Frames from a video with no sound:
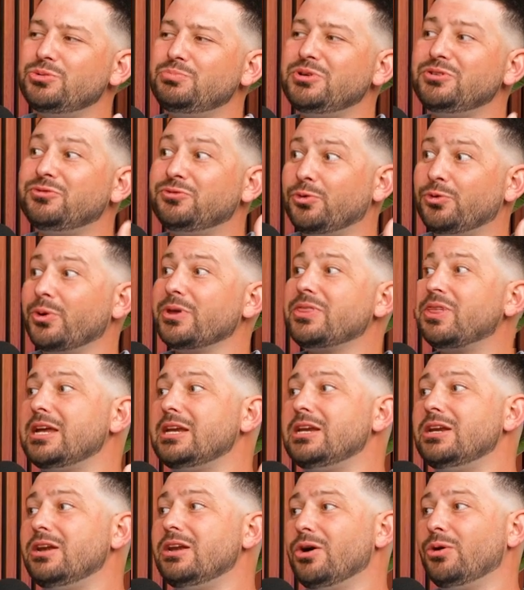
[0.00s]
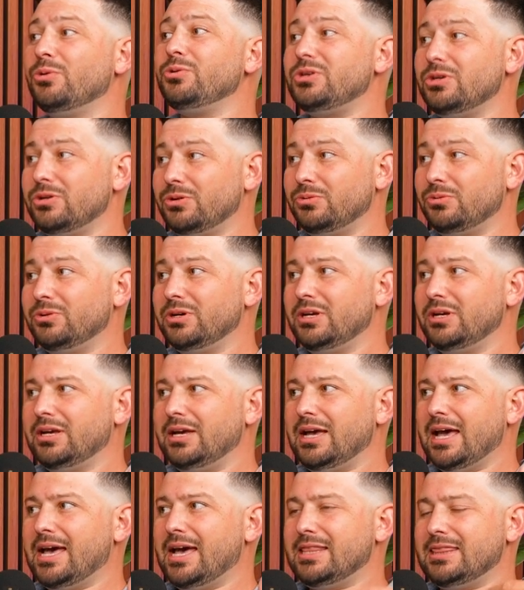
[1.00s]
before they know you.
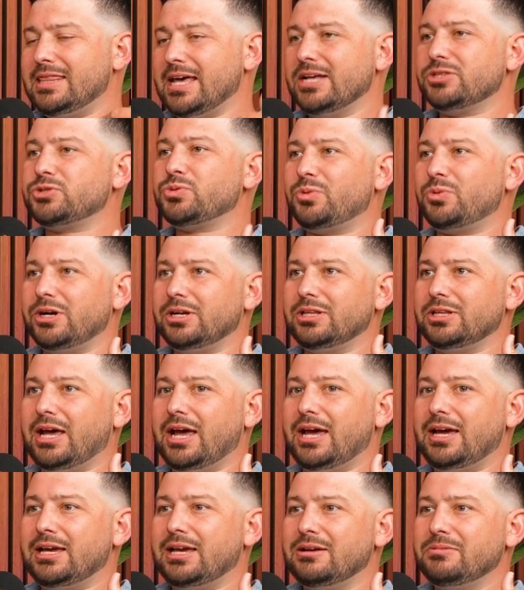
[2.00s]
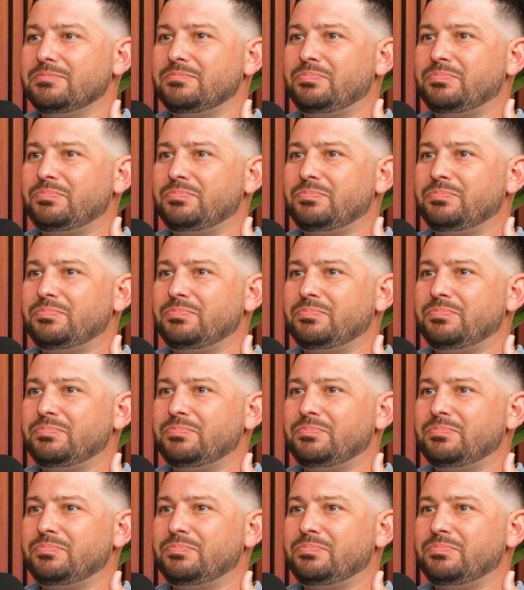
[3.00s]
And that's where, like,